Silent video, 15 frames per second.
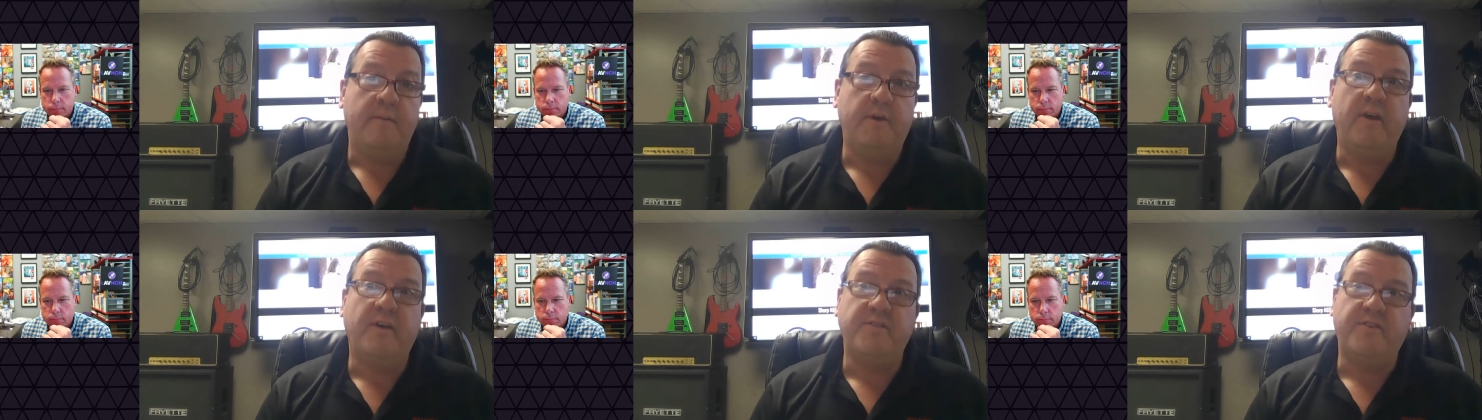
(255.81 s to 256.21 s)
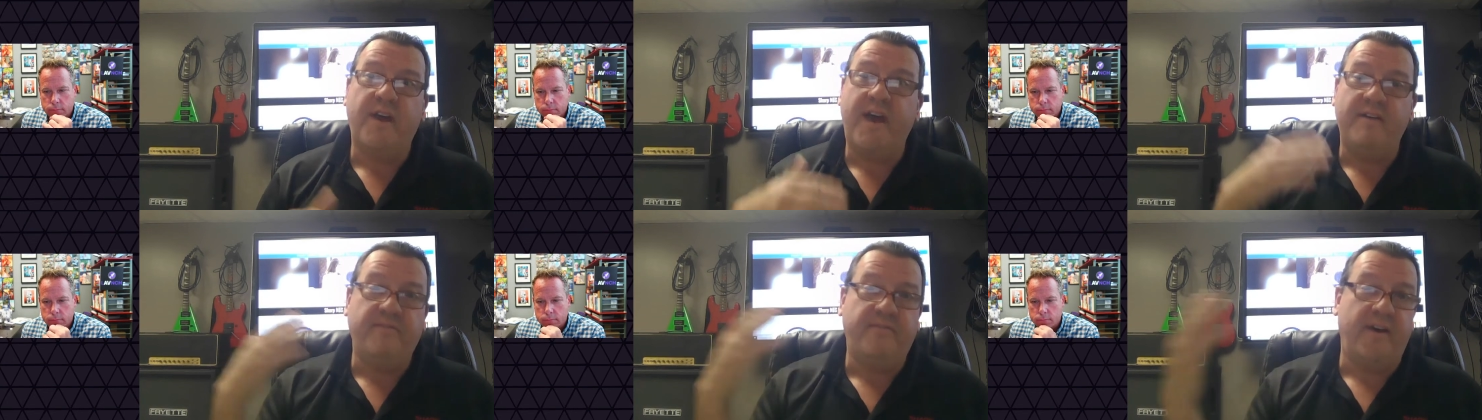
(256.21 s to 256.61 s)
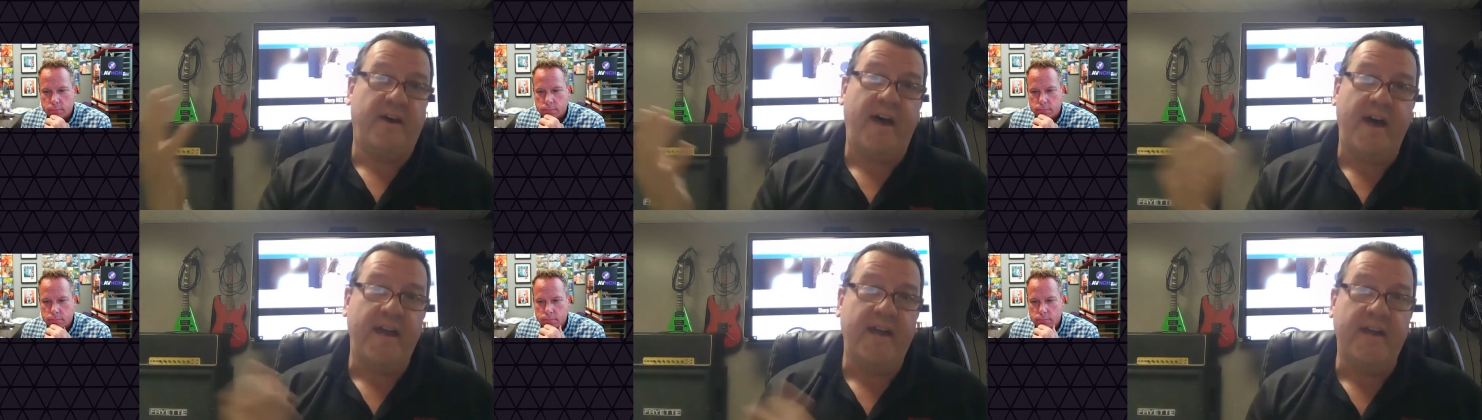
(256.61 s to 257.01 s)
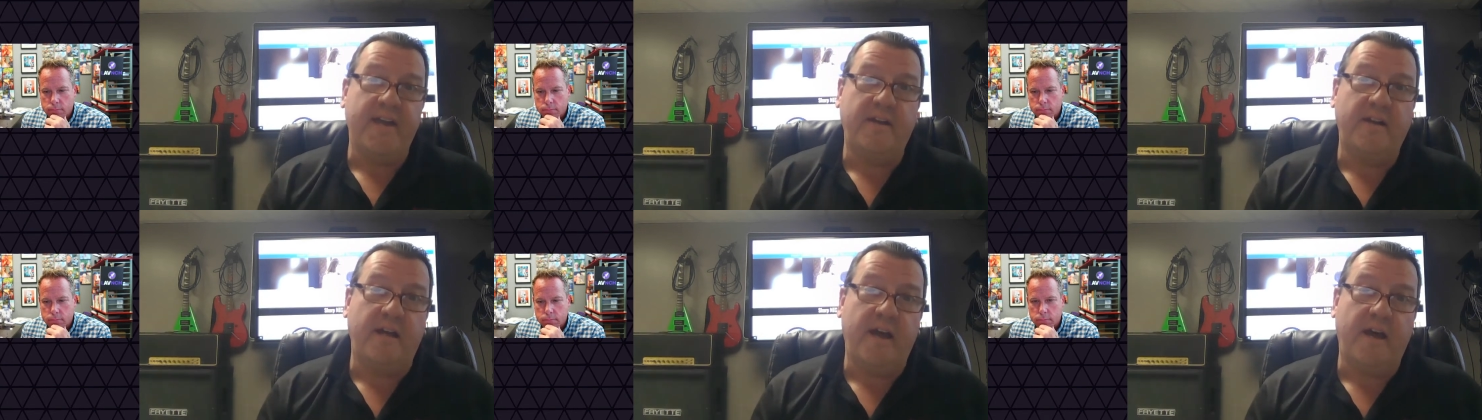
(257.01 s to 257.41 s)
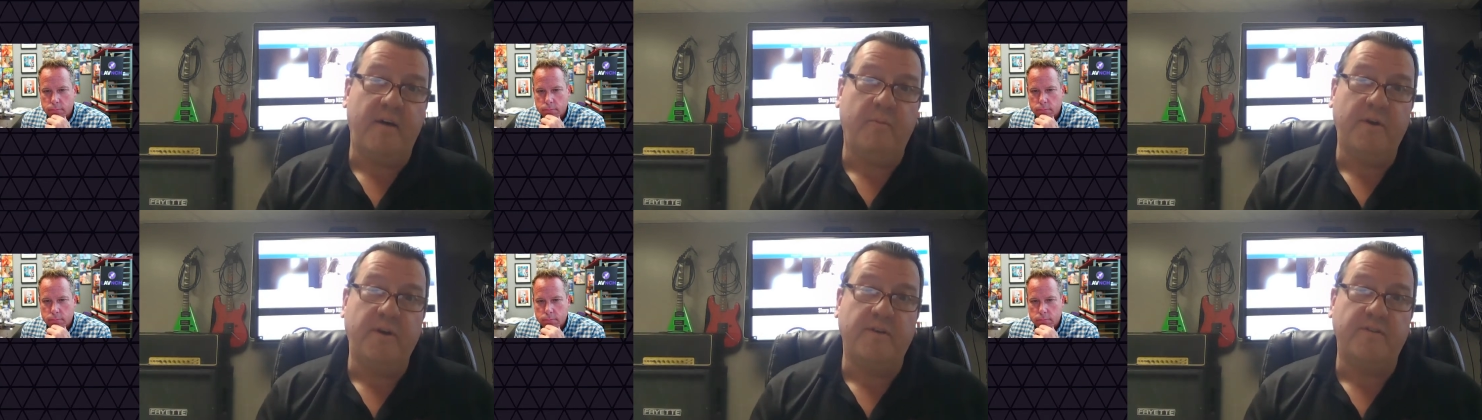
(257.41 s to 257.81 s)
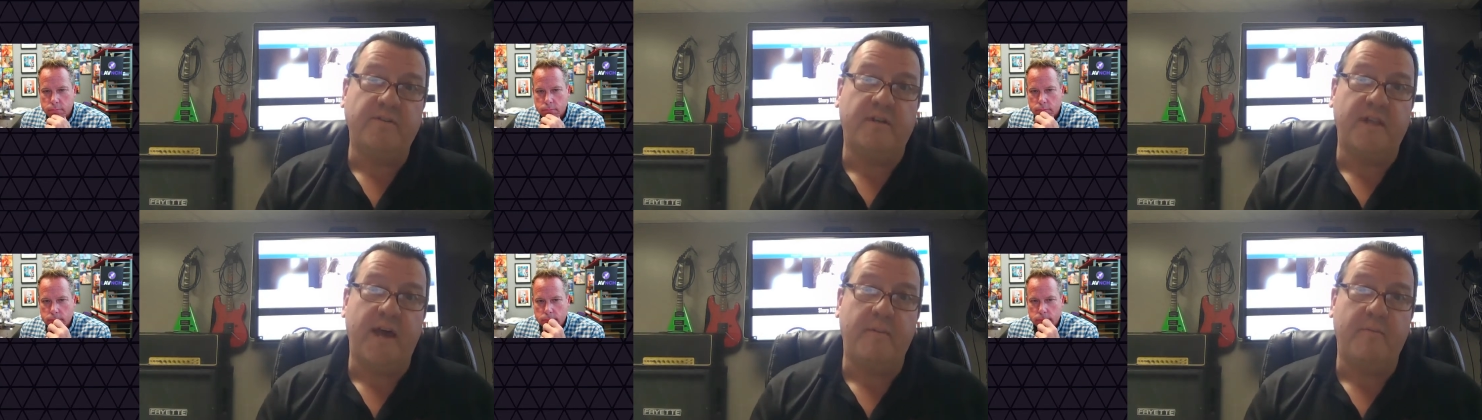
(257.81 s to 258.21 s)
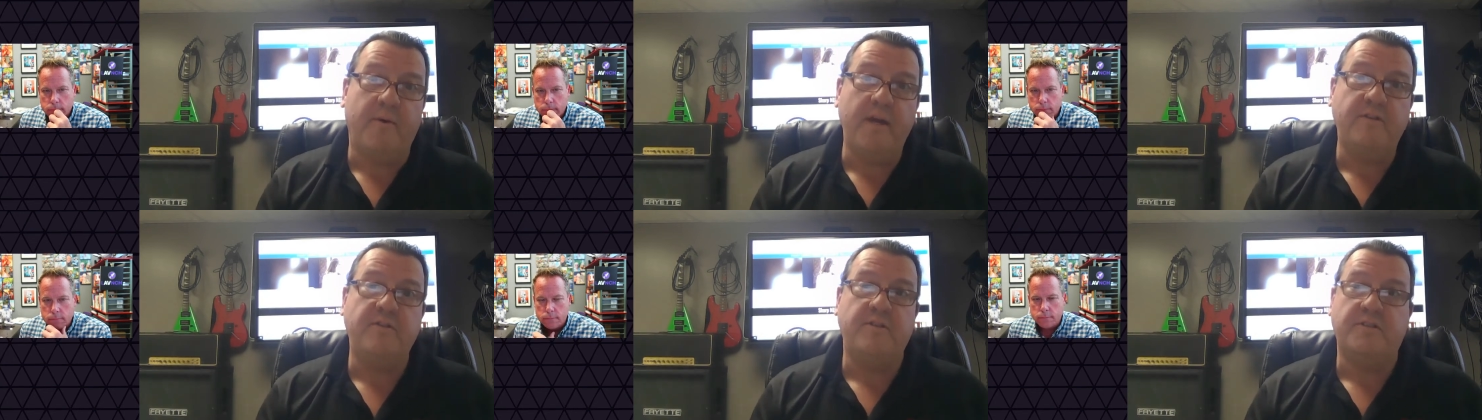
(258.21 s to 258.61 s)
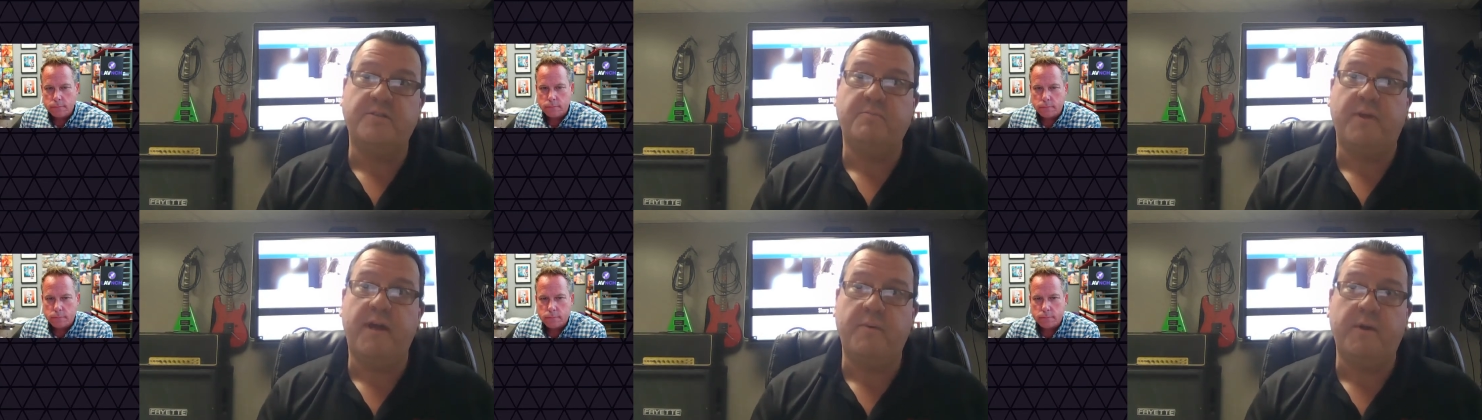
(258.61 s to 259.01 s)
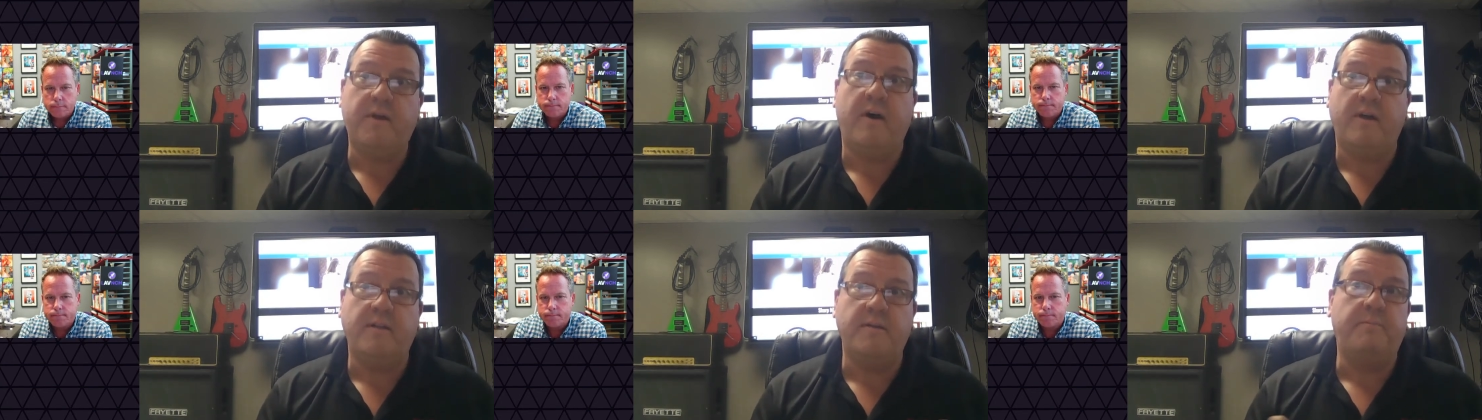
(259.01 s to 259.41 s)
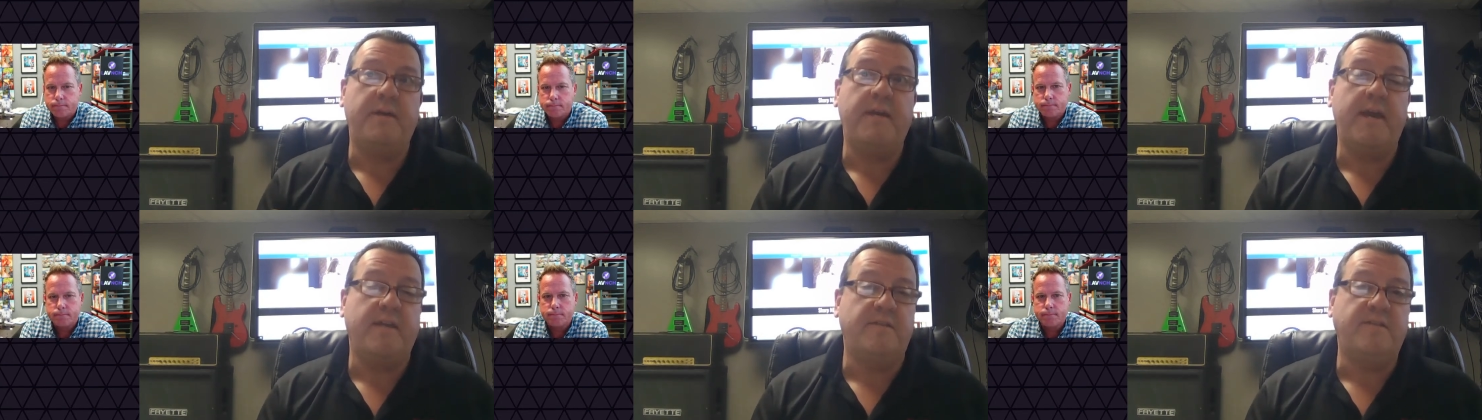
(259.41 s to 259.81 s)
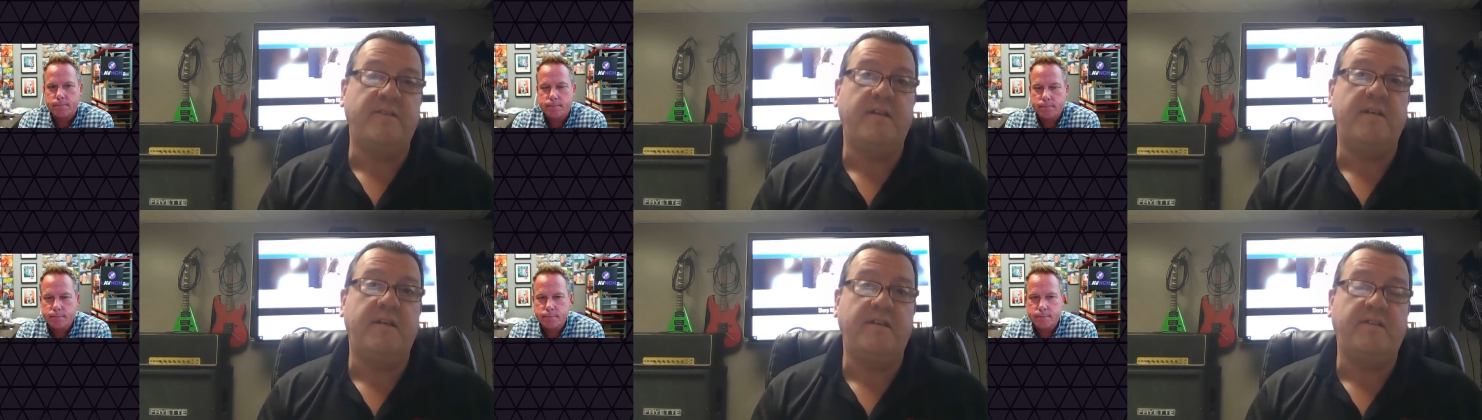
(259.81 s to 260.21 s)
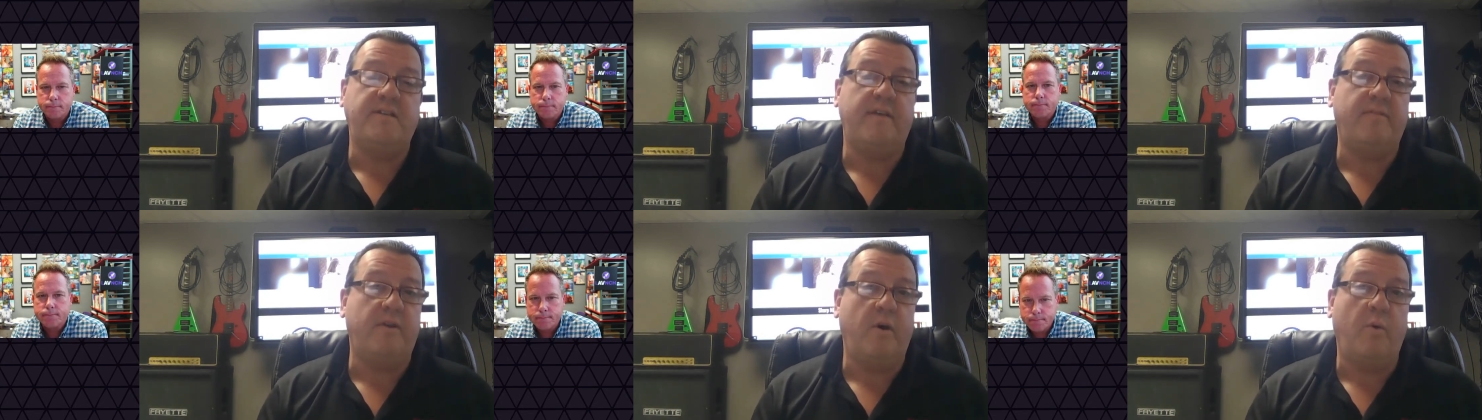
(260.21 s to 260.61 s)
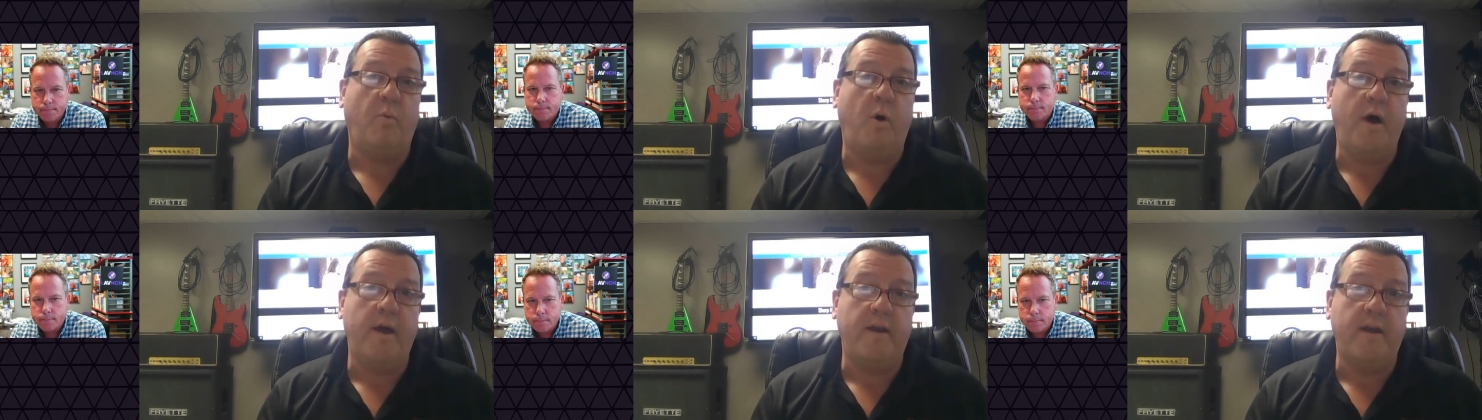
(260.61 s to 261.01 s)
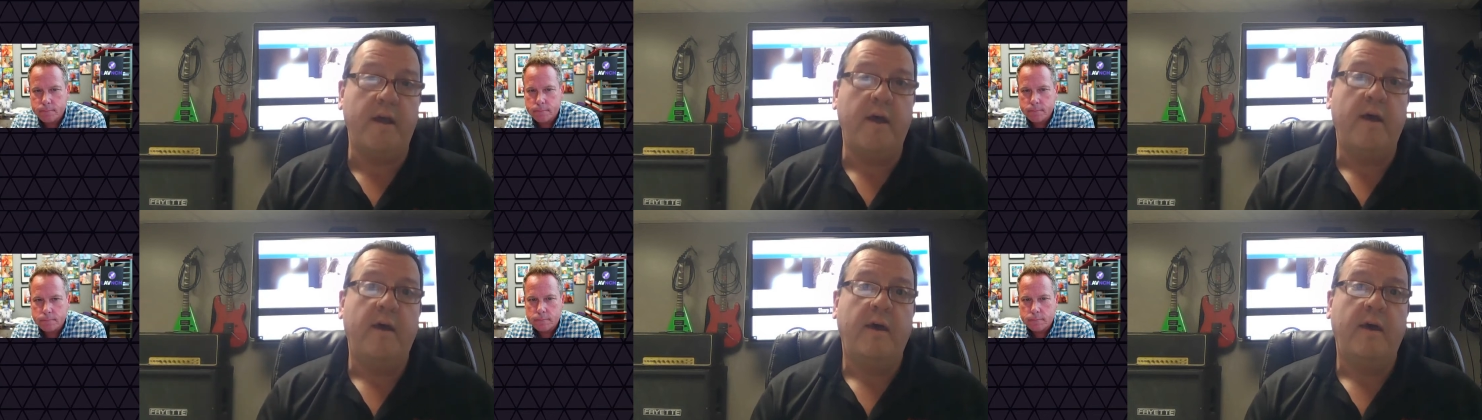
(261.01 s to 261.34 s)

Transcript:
Speaker 1: We also have a high-end Windows collaboration display. We call it the PNCD701.